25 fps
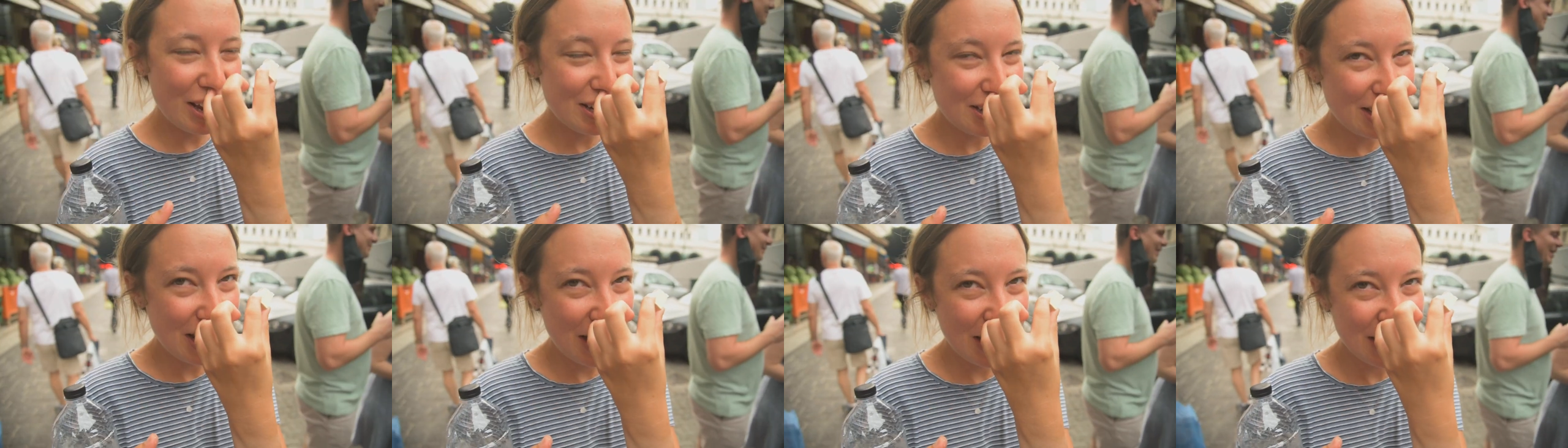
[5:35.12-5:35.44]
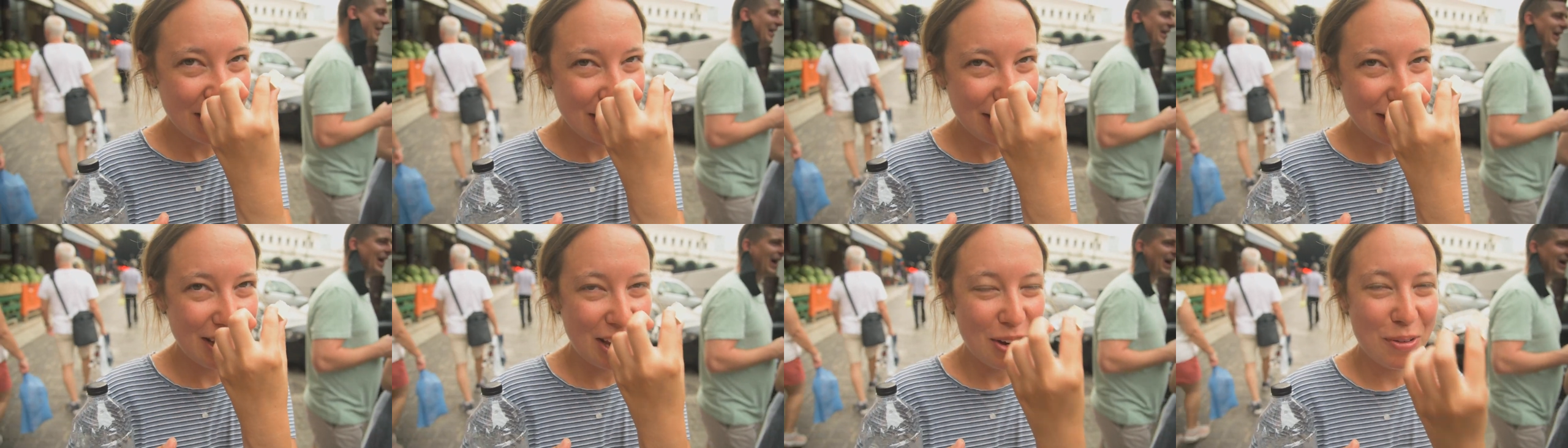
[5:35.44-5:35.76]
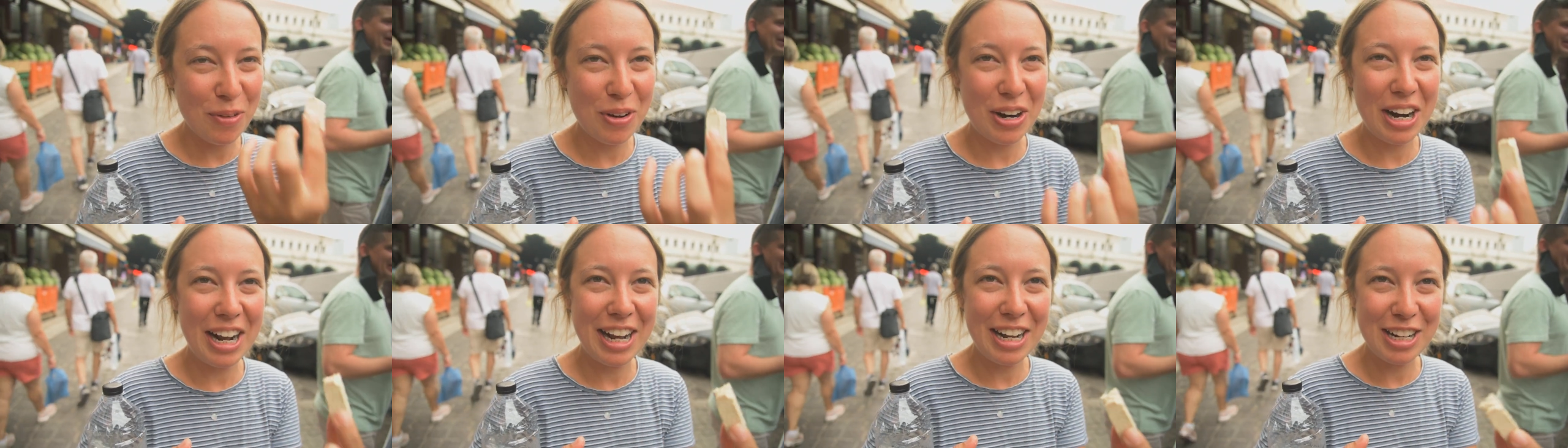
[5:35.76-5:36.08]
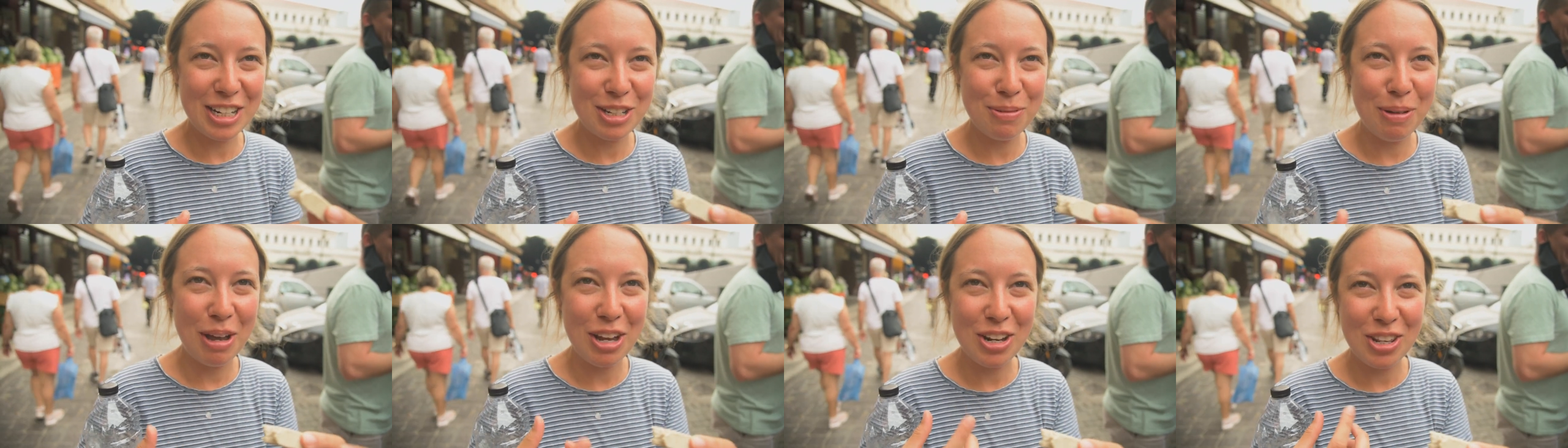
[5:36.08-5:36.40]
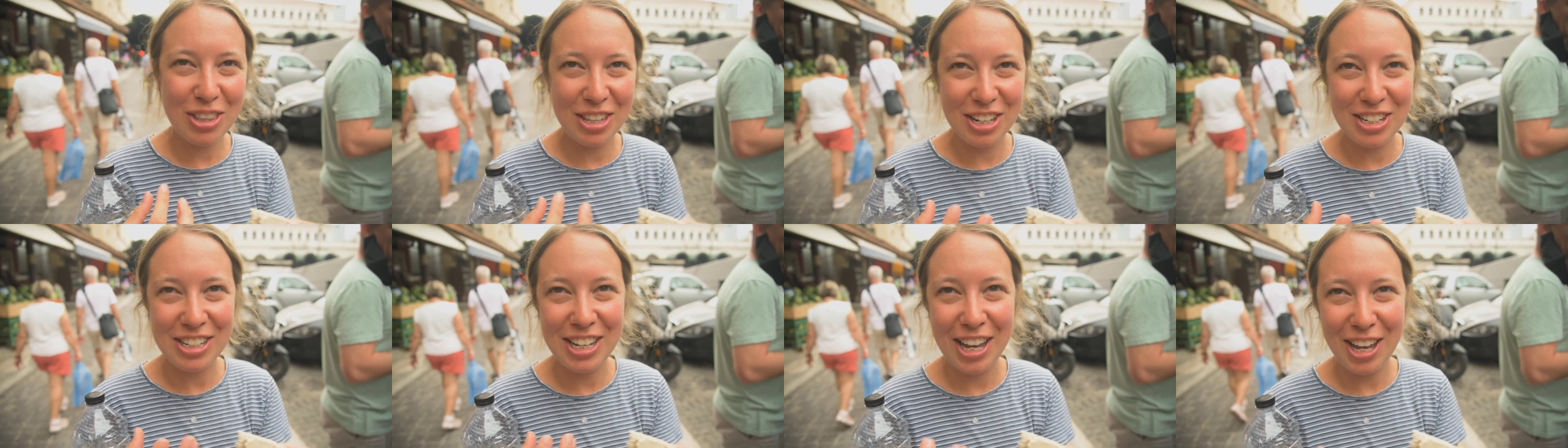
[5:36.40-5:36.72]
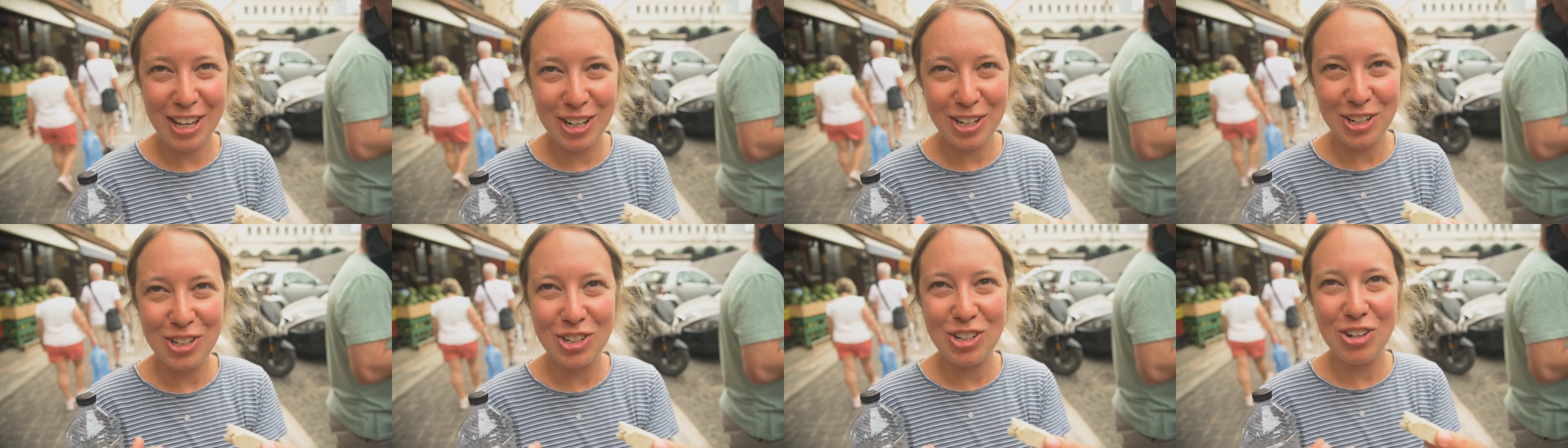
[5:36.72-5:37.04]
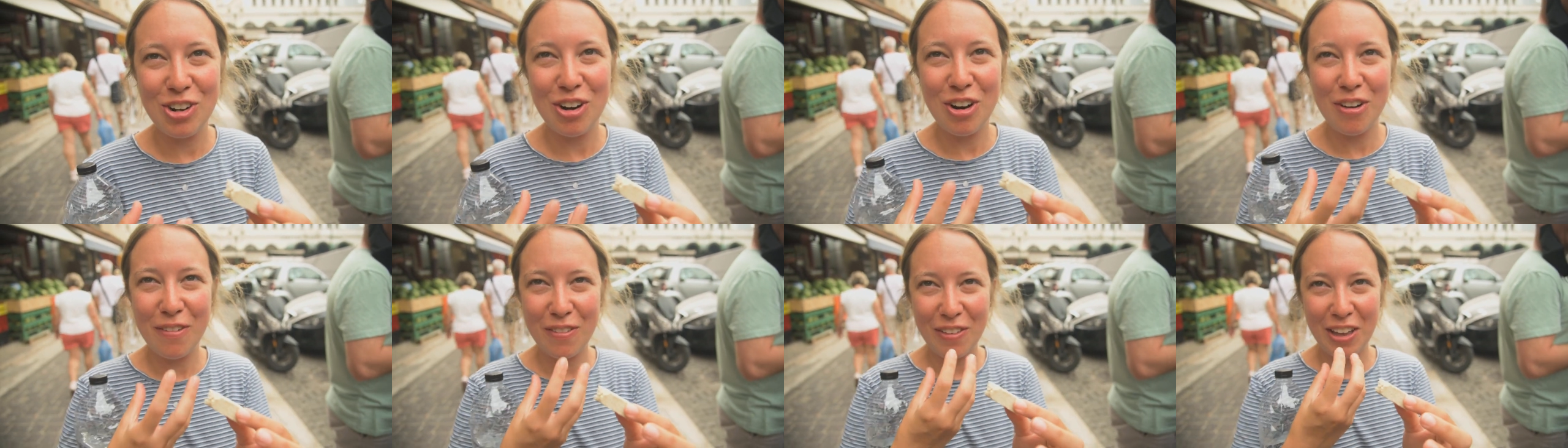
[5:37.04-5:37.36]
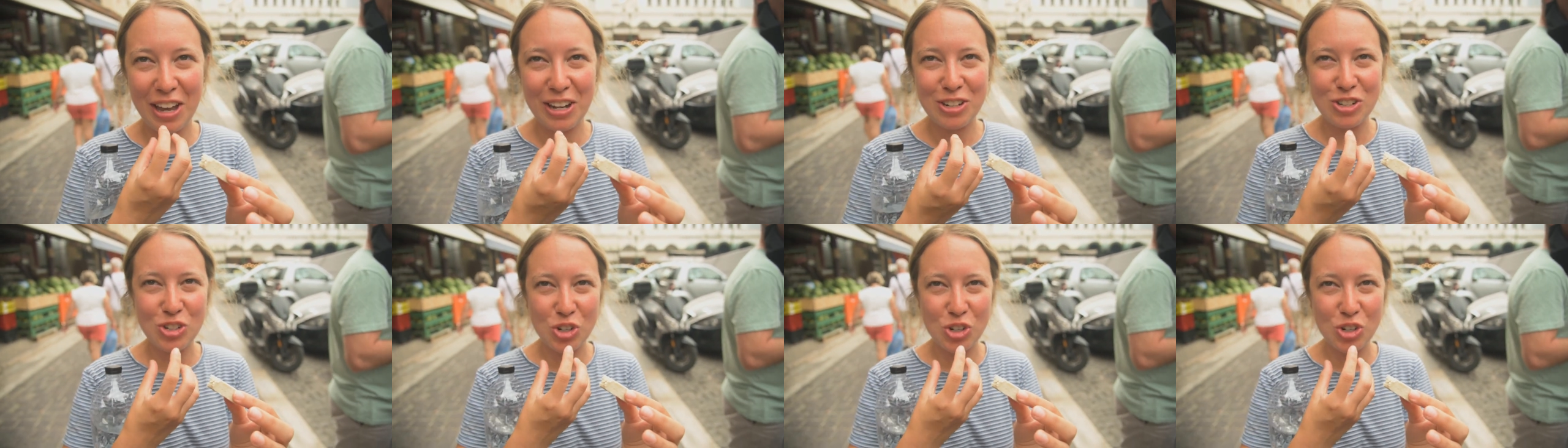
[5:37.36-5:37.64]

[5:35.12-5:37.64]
It tastes like what I expect the texture of like